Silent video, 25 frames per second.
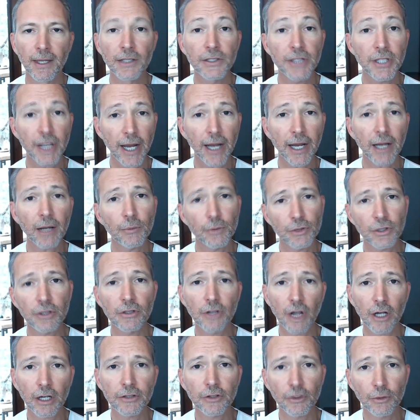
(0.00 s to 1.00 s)
Today, I was going
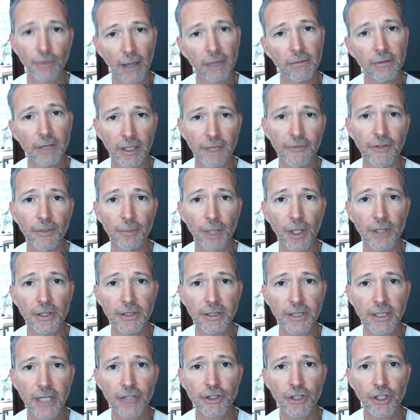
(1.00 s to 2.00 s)
to talk to you about giving a
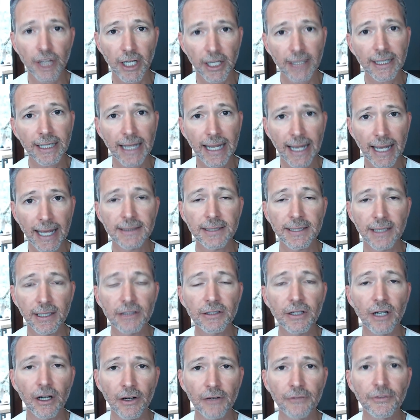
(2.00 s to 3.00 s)
presentation and the
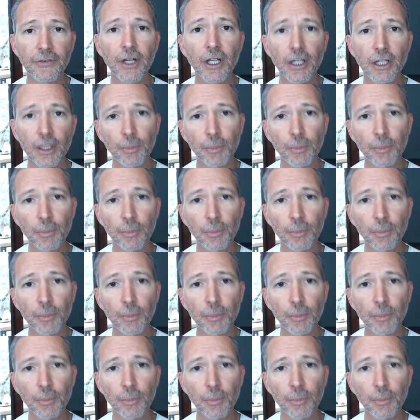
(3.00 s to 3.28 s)
content of